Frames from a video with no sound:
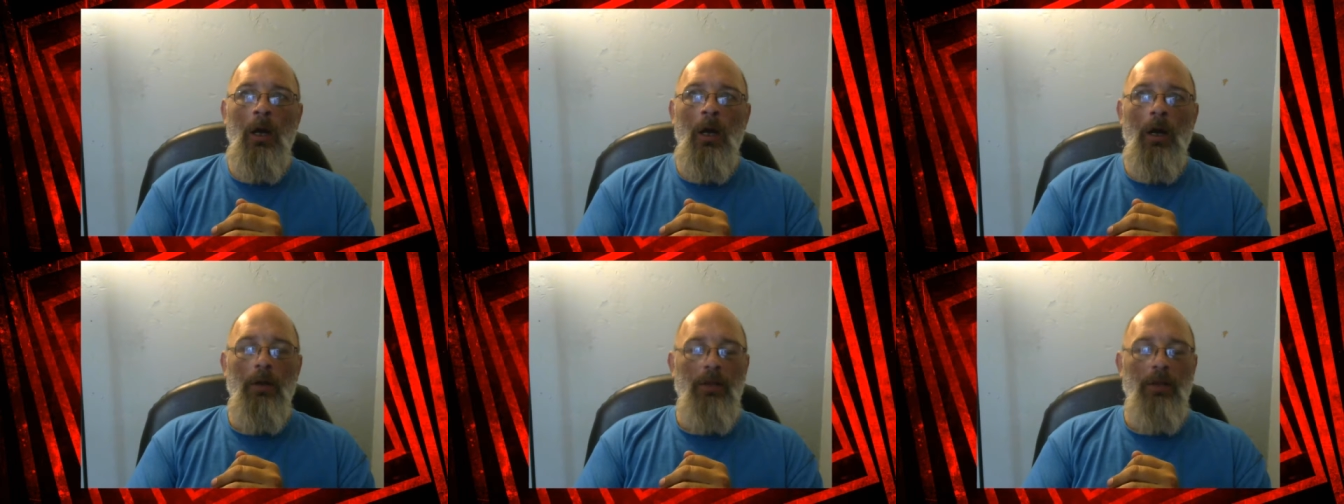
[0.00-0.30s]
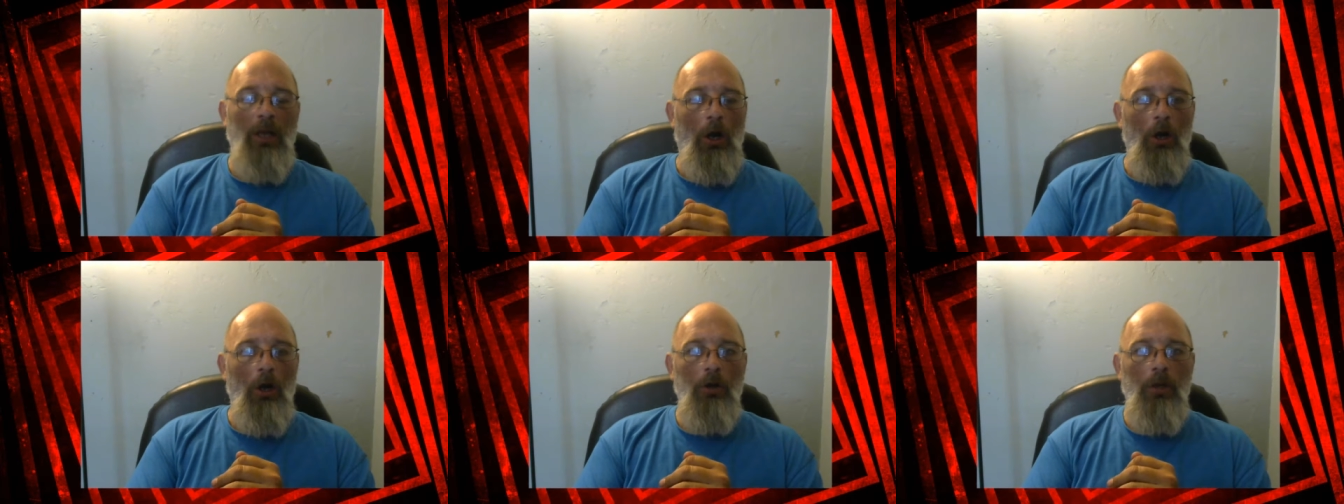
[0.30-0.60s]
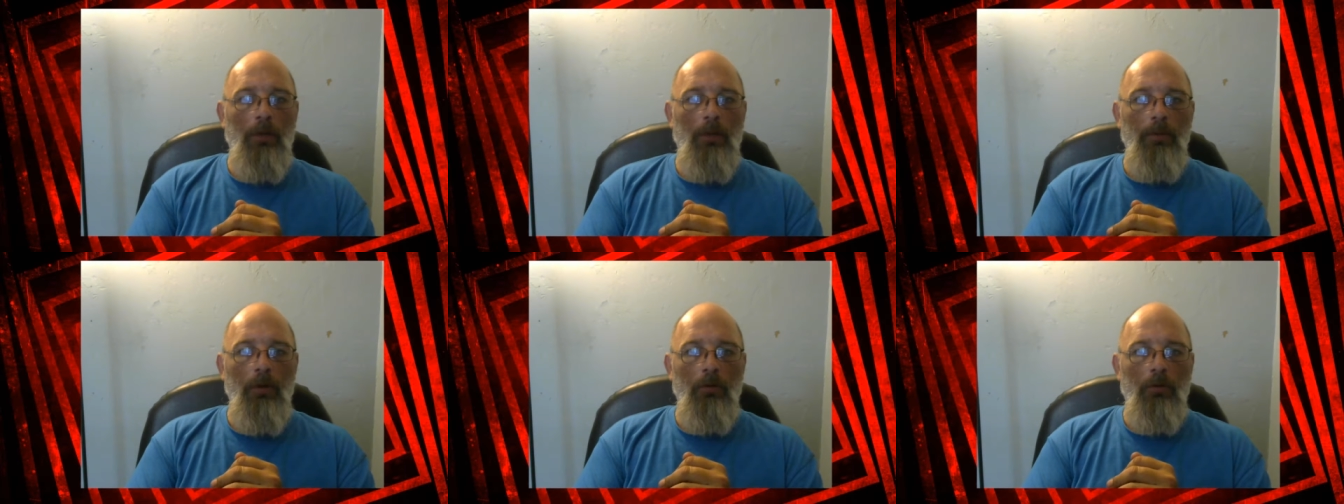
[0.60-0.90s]
the
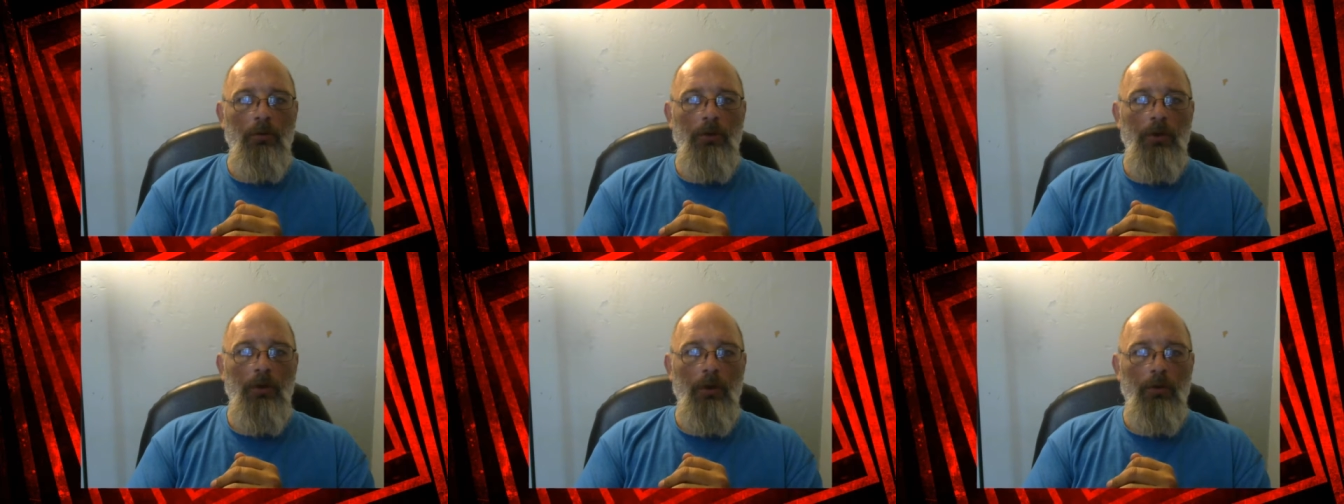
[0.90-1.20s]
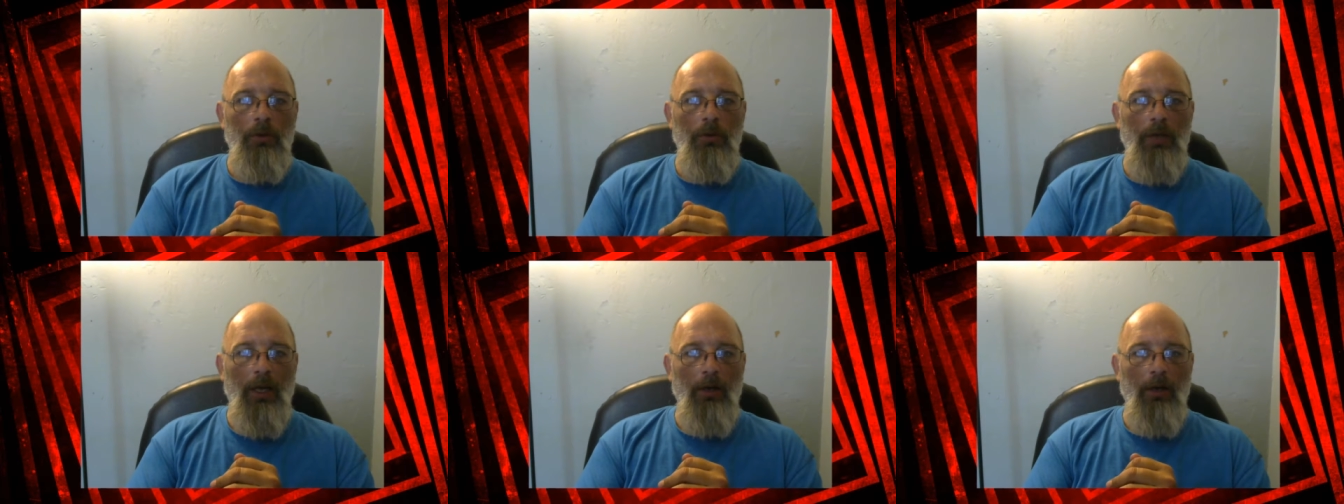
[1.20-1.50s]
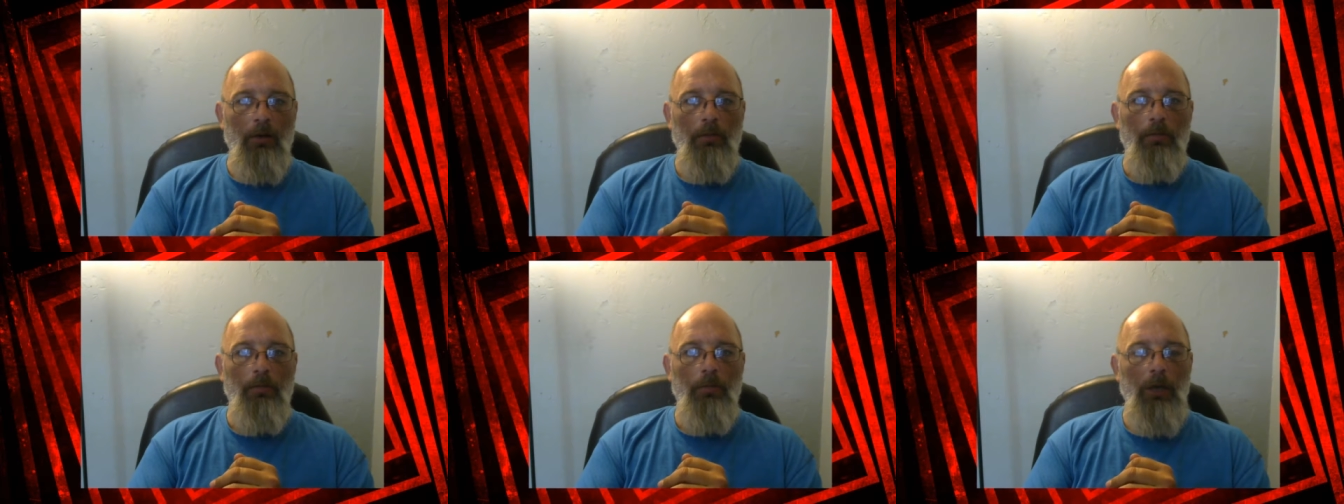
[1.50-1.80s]
RWO show
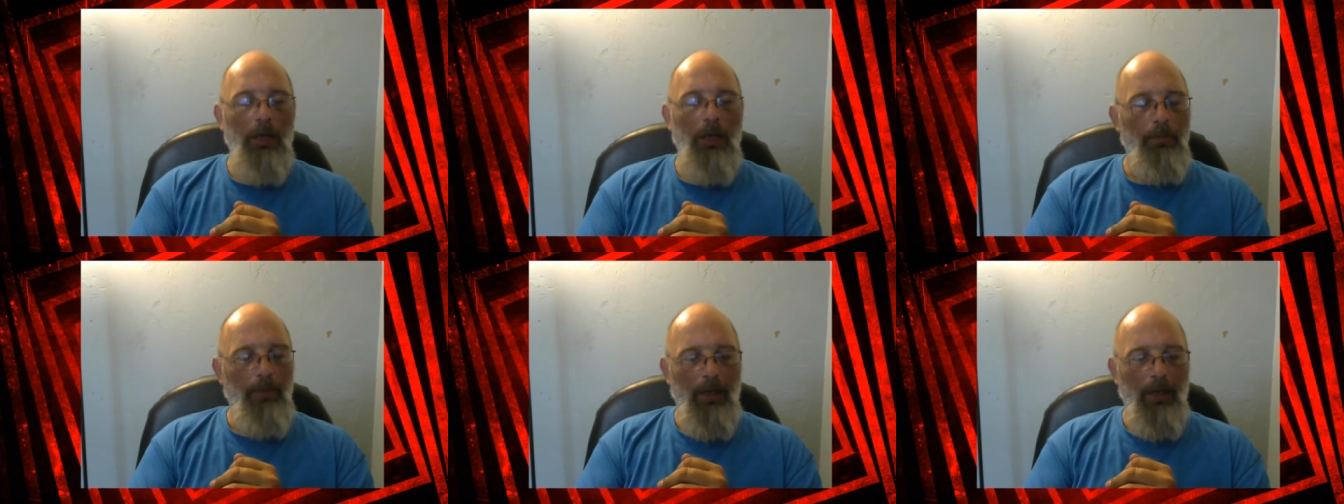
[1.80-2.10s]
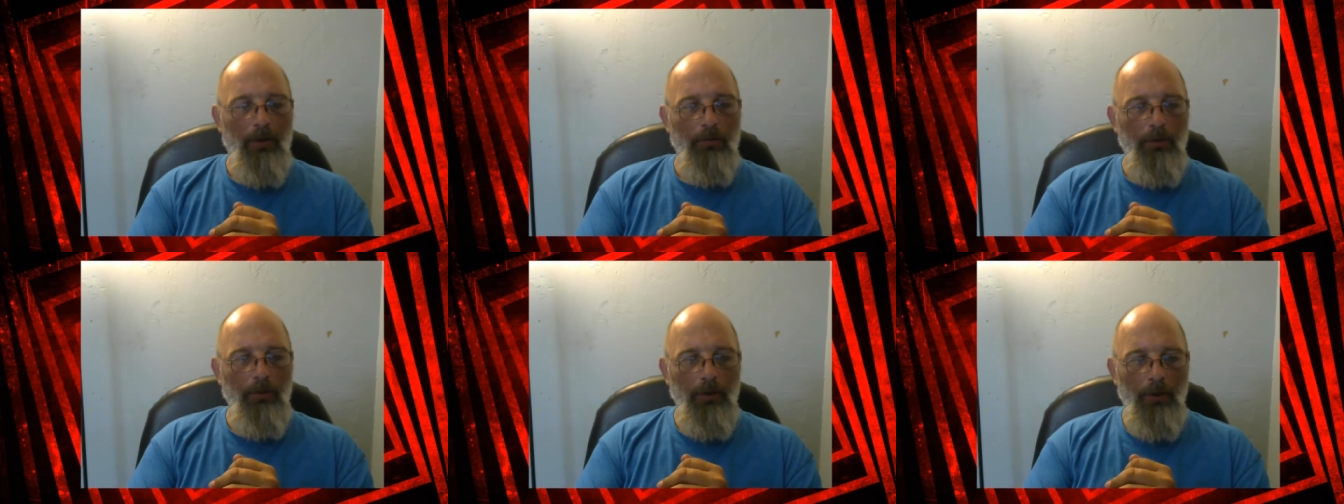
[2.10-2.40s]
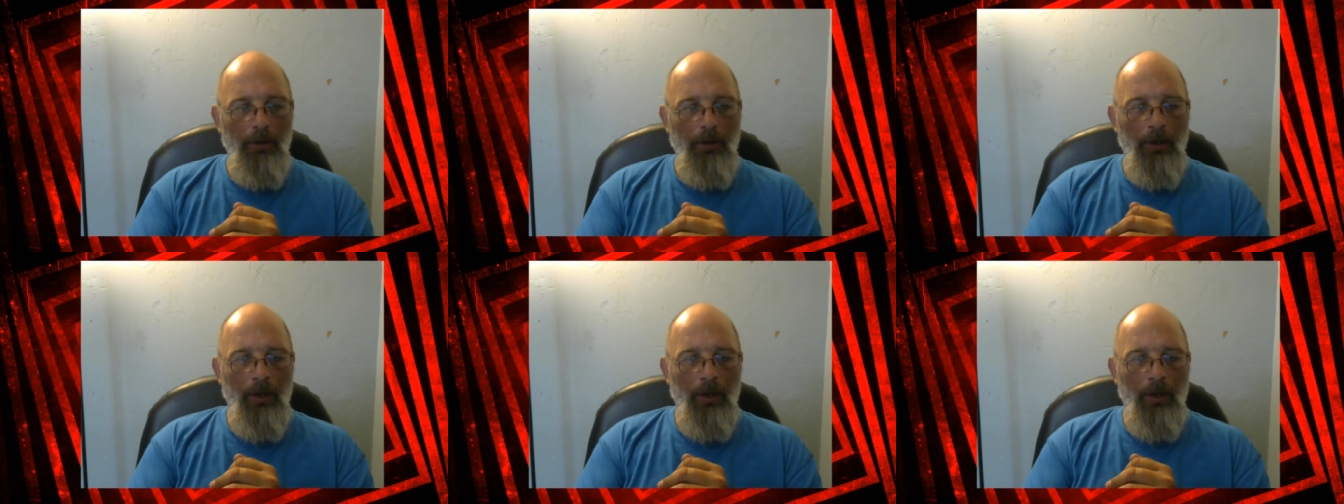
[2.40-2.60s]
titled Bloodbound.